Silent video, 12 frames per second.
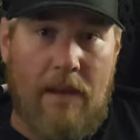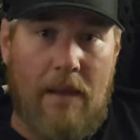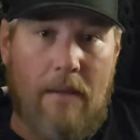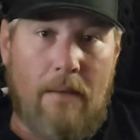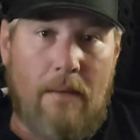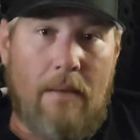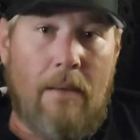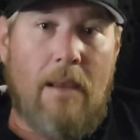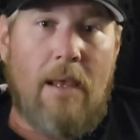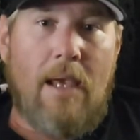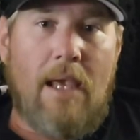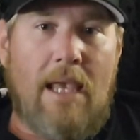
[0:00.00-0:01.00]
Yeah.
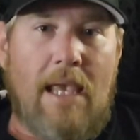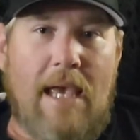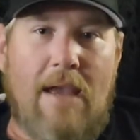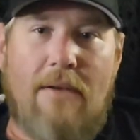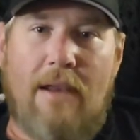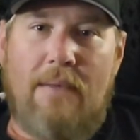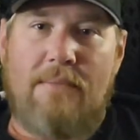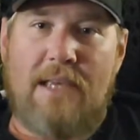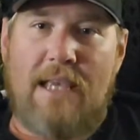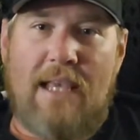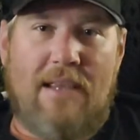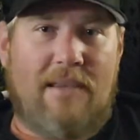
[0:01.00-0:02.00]
Yeah,
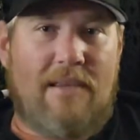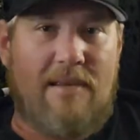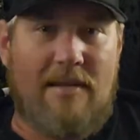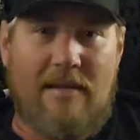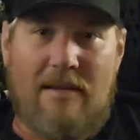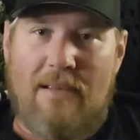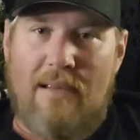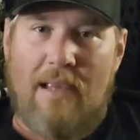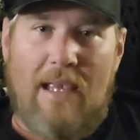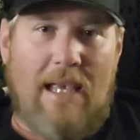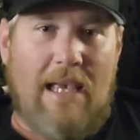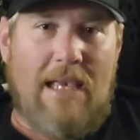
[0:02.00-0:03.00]
Ramsey, it's
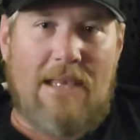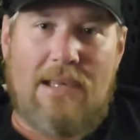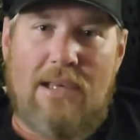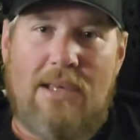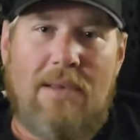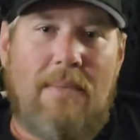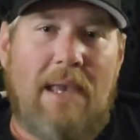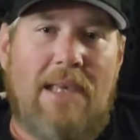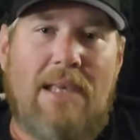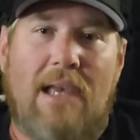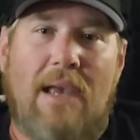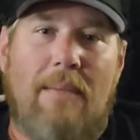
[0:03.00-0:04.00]
just
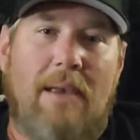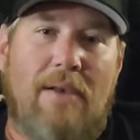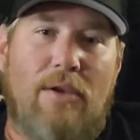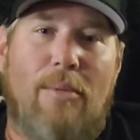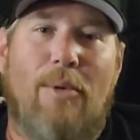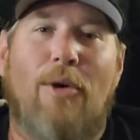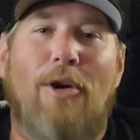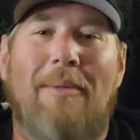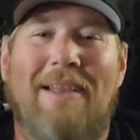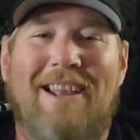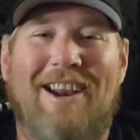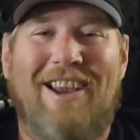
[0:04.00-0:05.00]
amazing. I mean, global
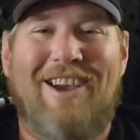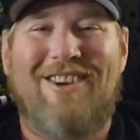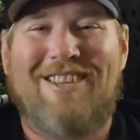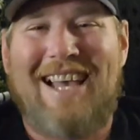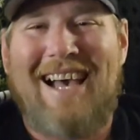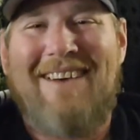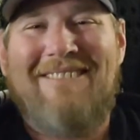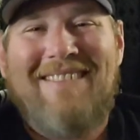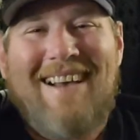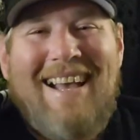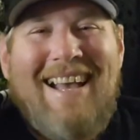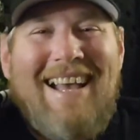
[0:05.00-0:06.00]
warming. There you go, Tom.
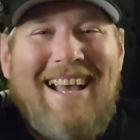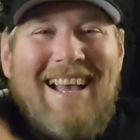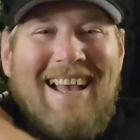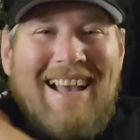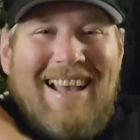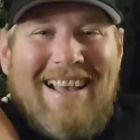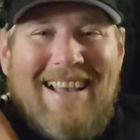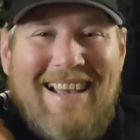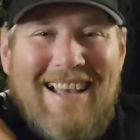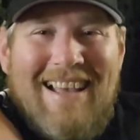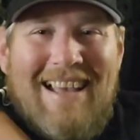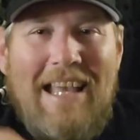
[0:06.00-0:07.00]

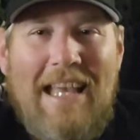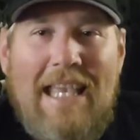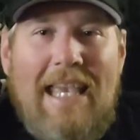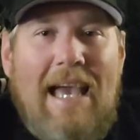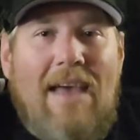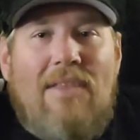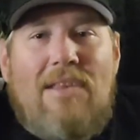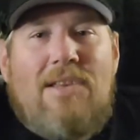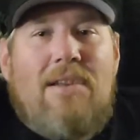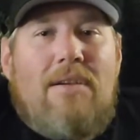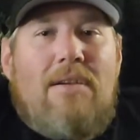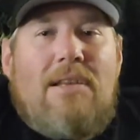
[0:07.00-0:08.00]
Yeah,
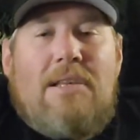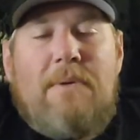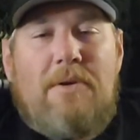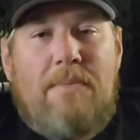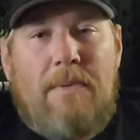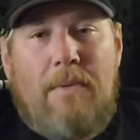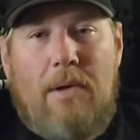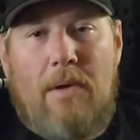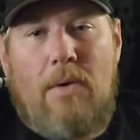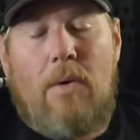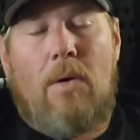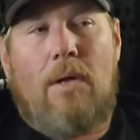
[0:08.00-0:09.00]
this year is supposed to be
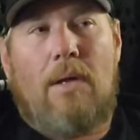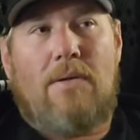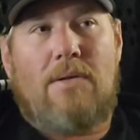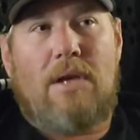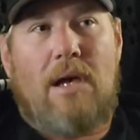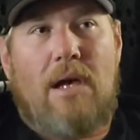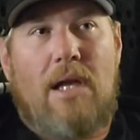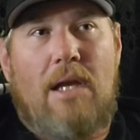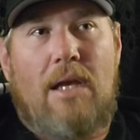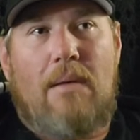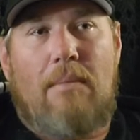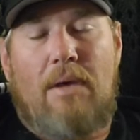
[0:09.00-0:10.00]
real cold. I was talking
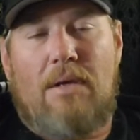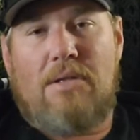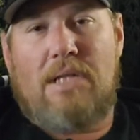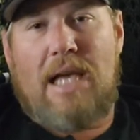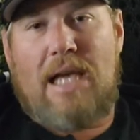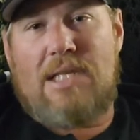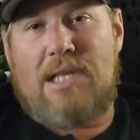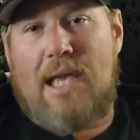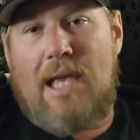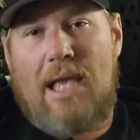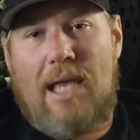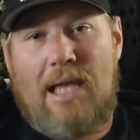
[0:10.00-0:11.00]
to Mills last
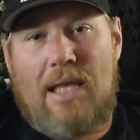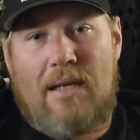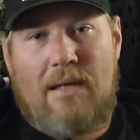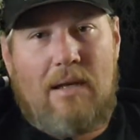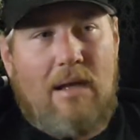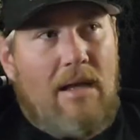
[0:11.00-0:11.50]
night, and